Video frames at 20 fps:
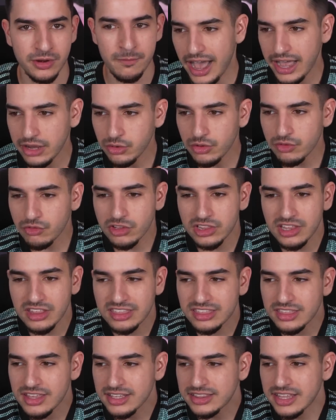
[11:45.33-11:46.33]
I don't really
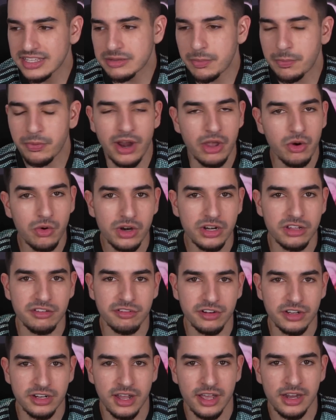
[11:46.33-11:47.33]
think that's a priority for
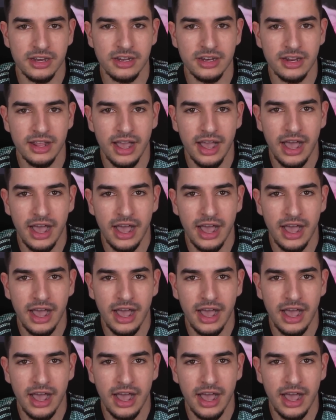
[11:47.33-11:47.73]
United.